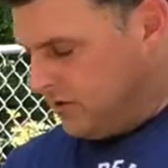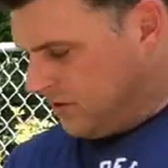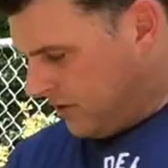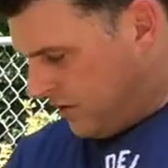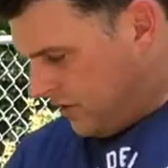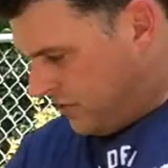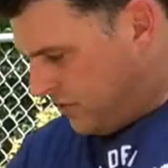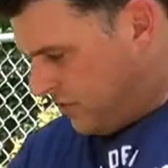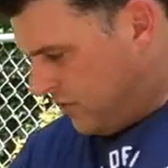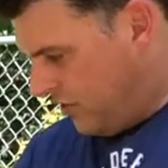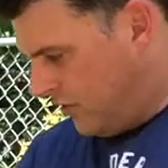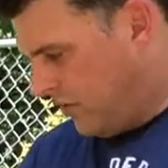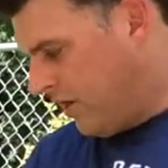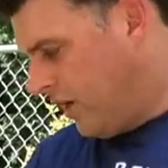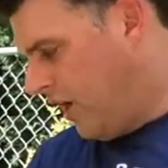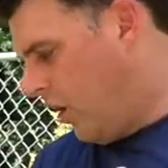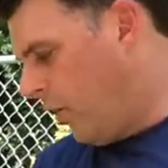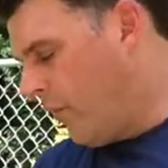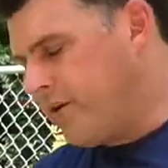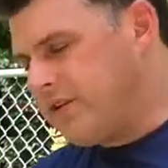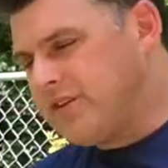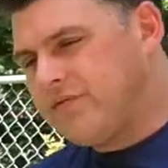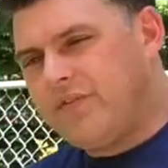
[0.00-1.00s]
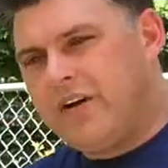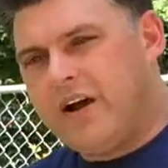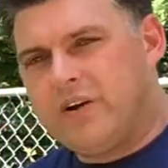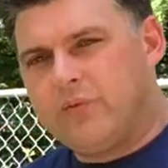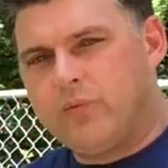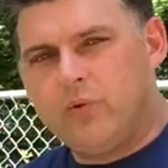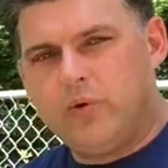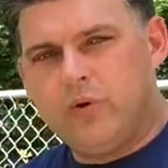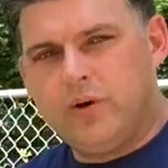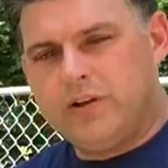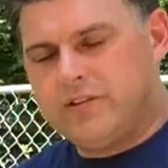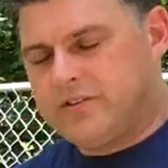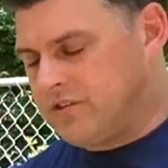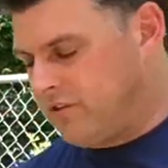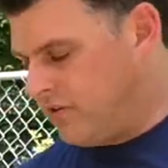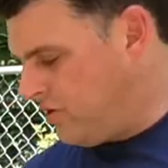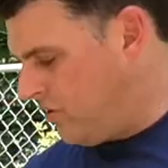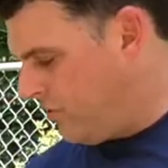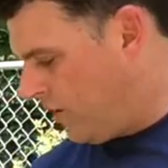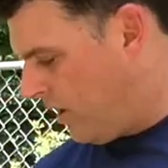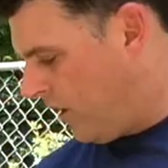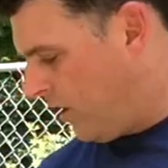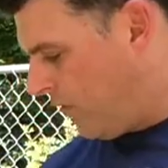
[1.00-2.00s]
because you can always find wood, so
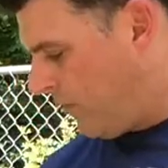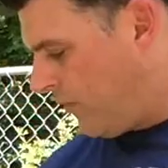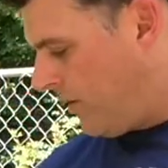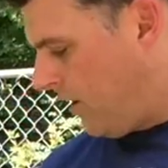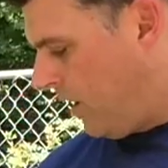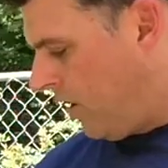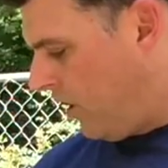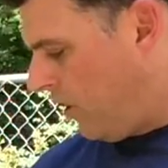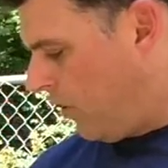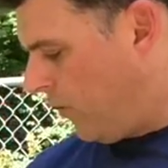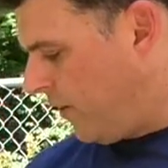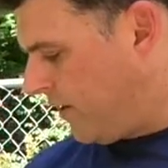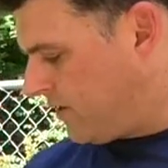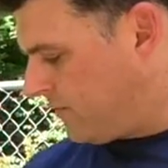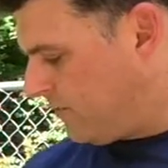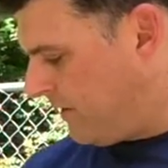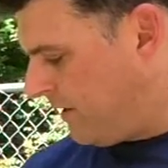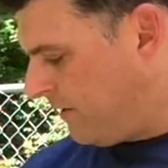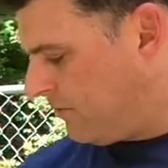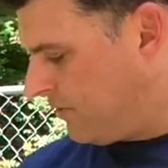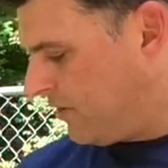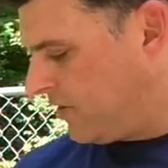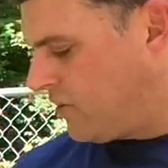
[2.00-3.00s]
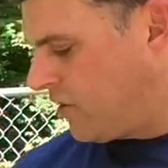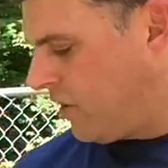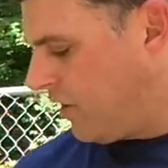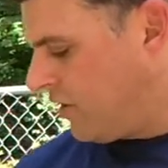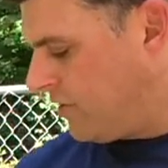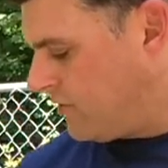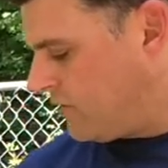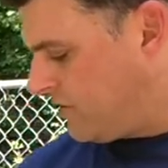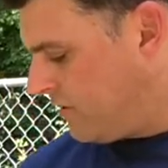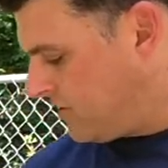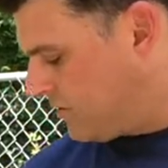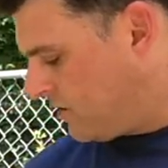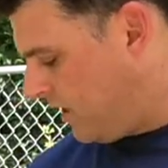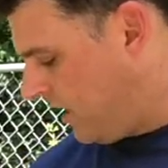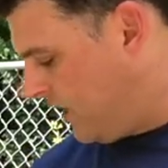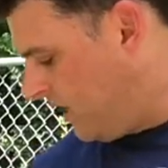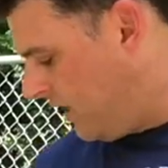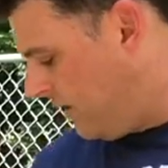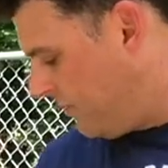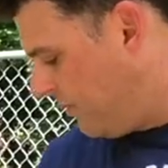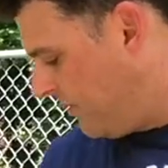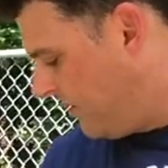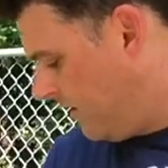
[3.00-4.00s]
you would always be able to charge this
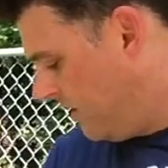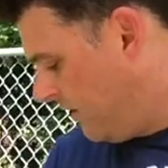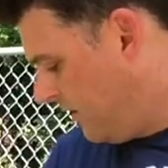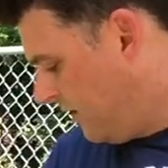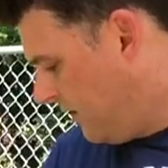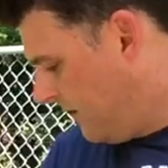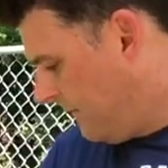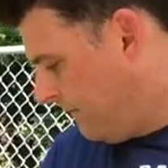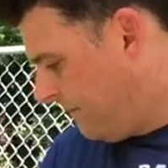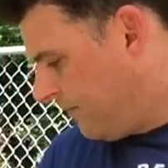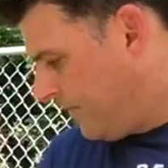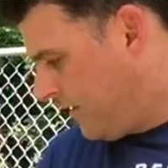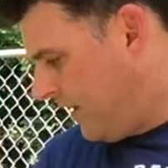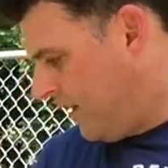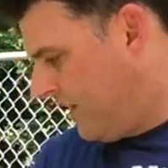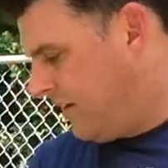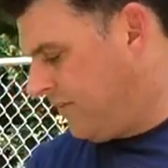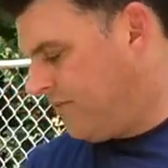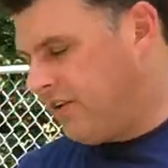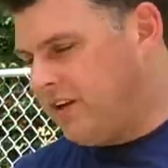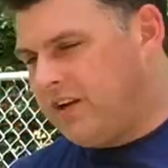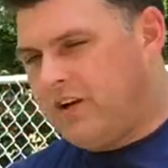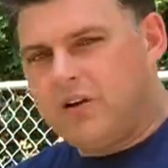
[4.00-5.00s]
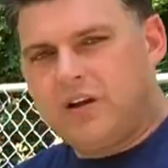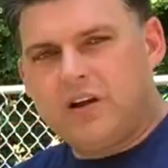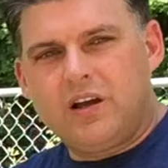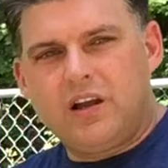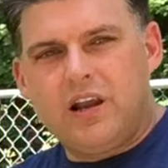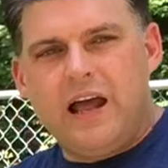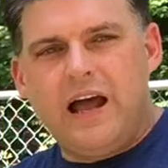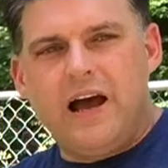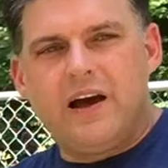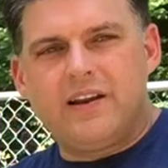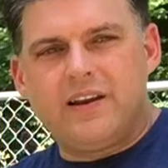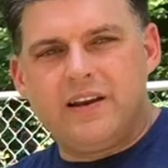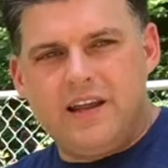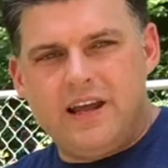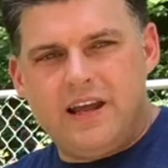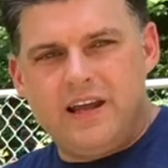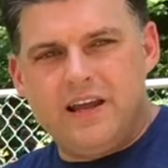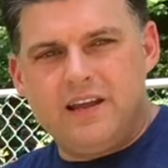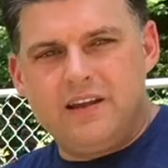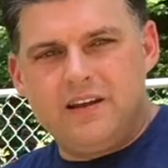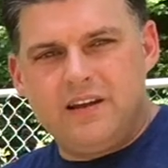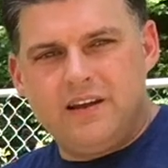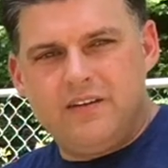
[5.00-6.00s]
up even on a cloudy
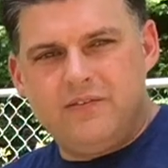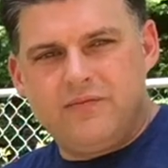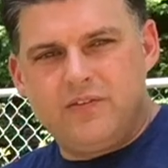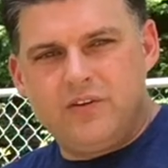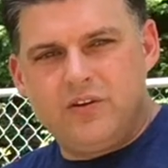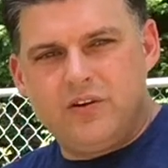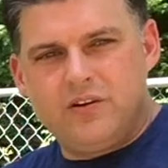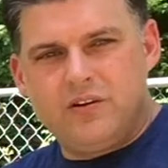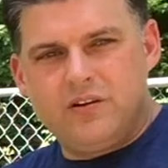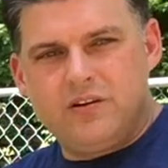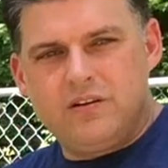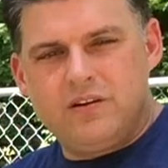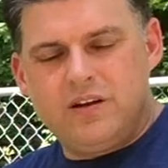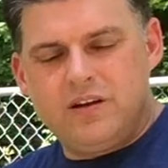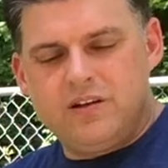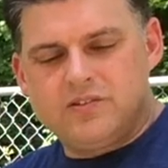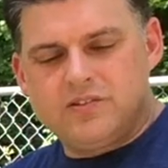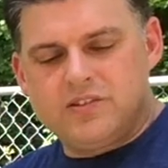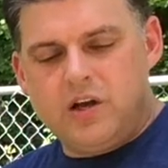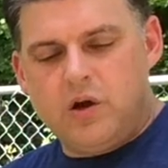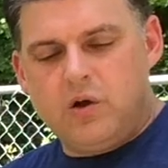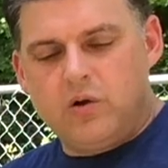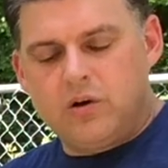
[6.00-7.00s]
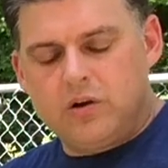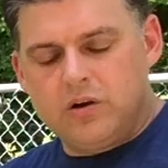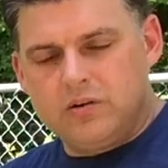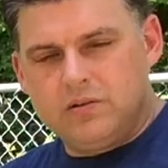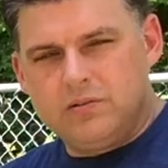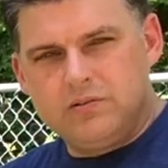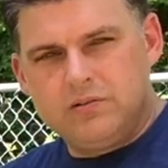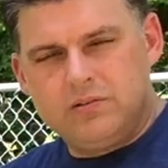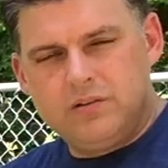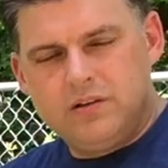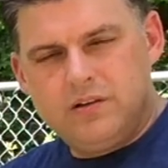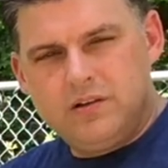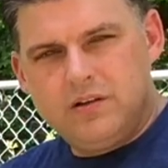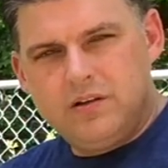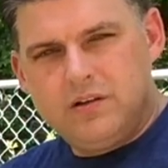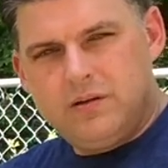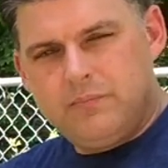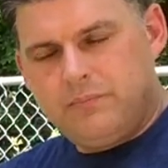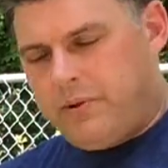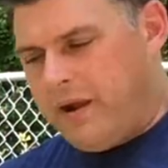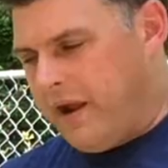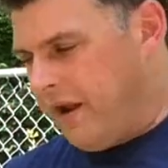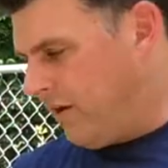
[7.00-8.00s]
day if your solar
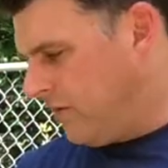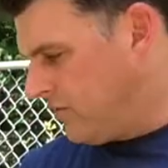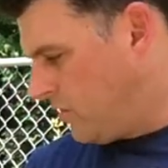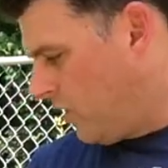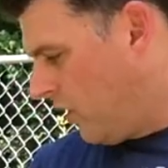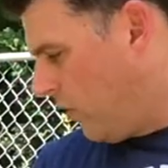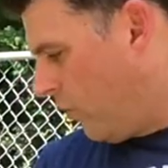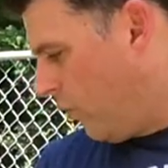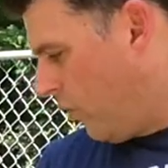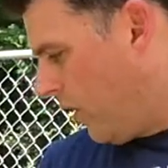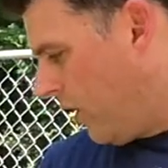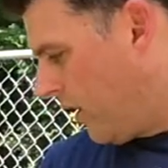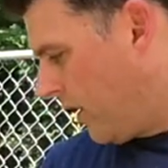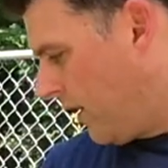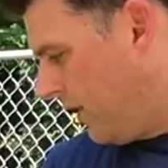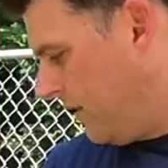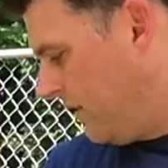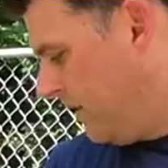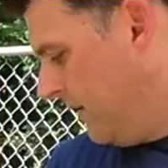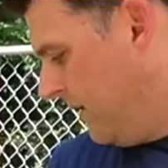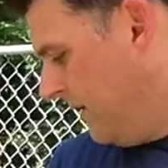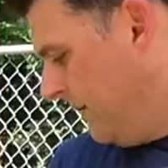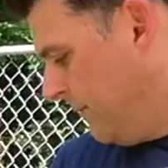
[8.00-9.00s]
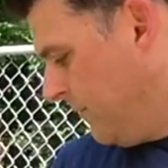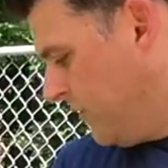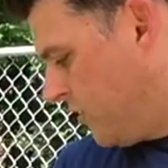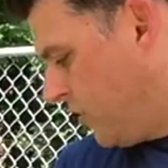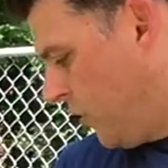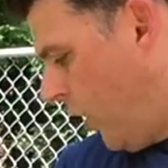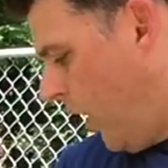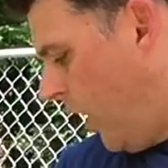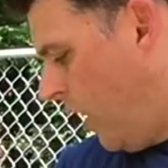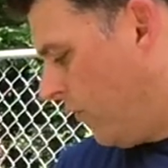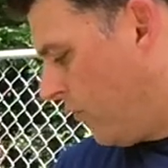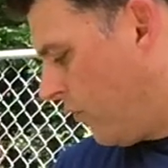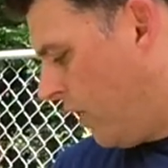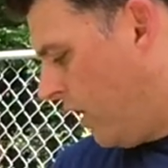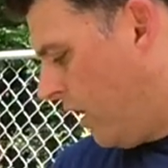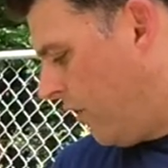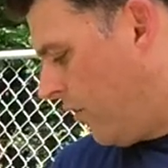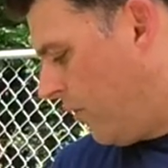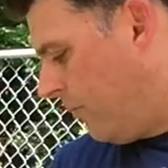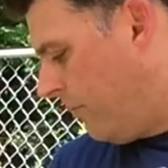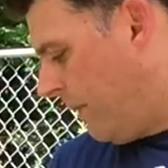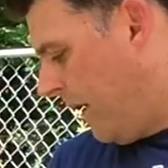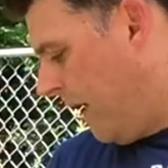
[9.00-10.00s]
panels aren't working. So
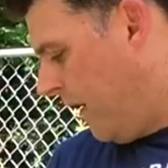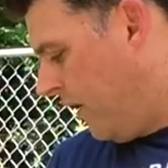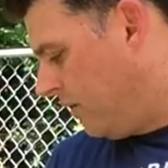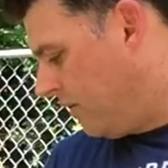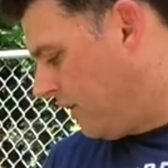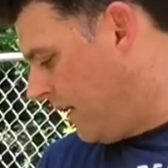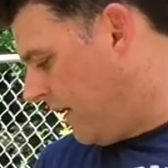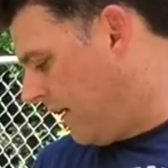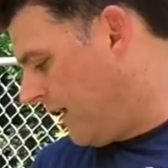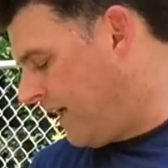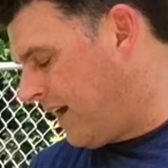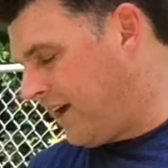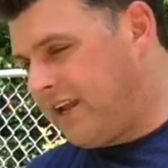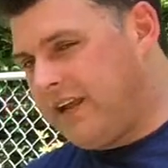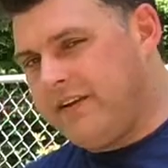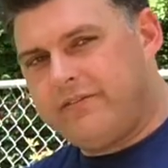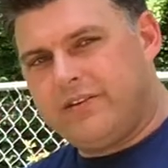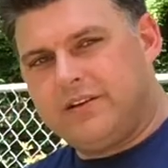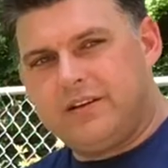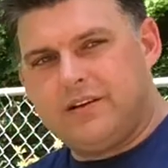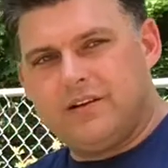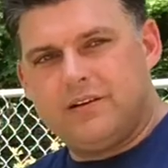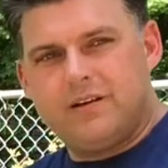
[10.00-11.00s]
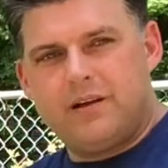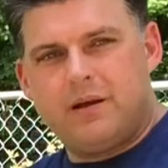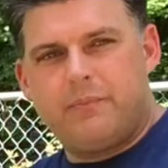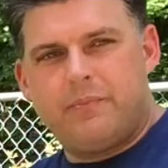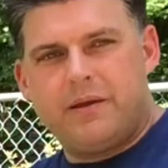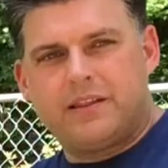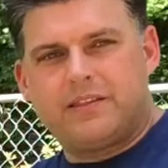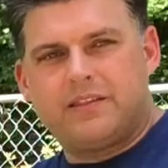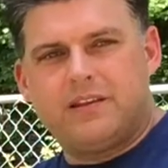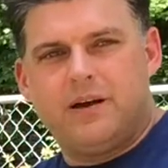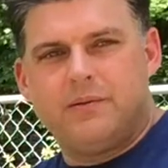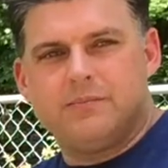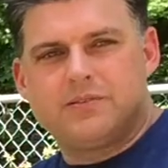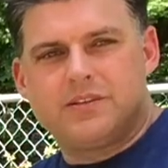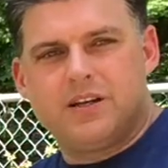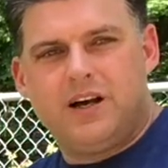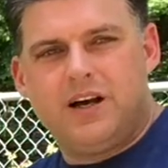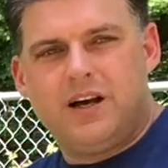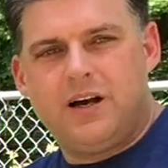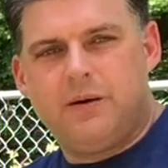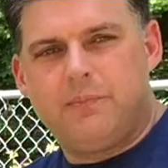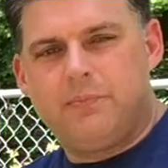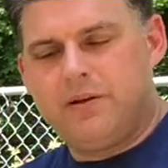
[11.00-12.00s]
overall, the Biolite, I give it a big thumbs
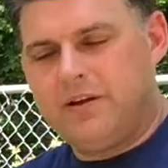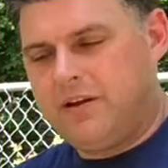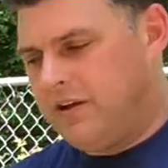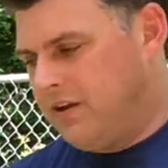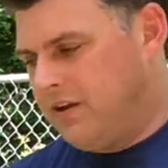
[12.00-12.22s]
up.